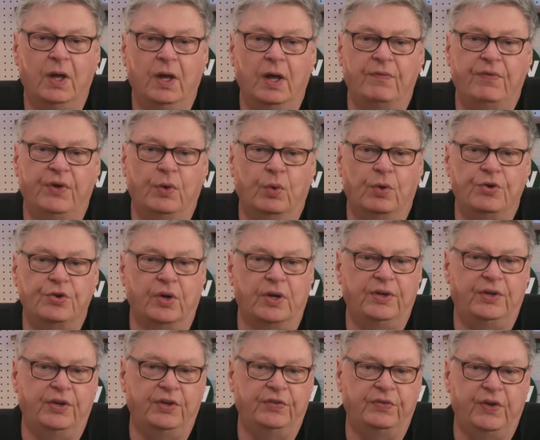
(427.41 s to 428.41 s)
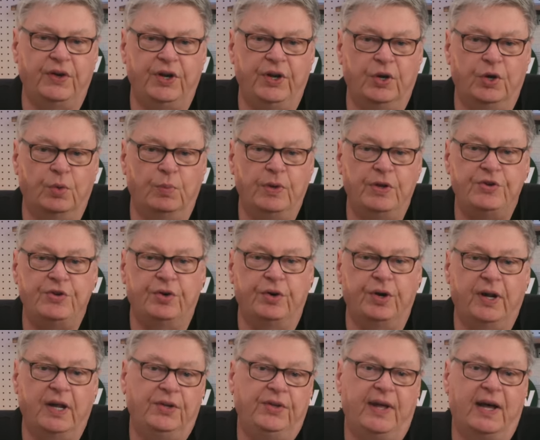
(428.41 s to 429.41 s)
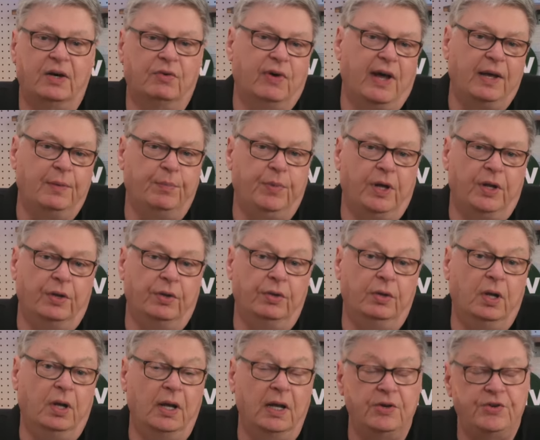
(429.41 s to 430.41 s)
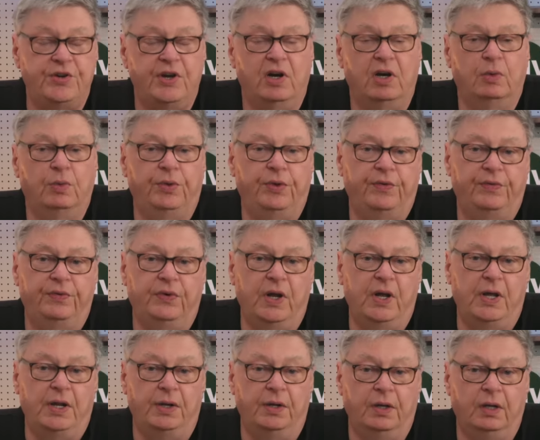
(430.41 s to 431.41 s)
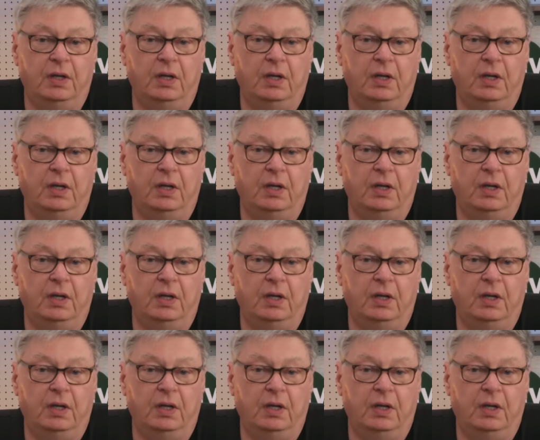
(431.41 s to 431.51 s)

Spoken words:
If you enjoyed this video, be sure to hit that like button and share it with a friend.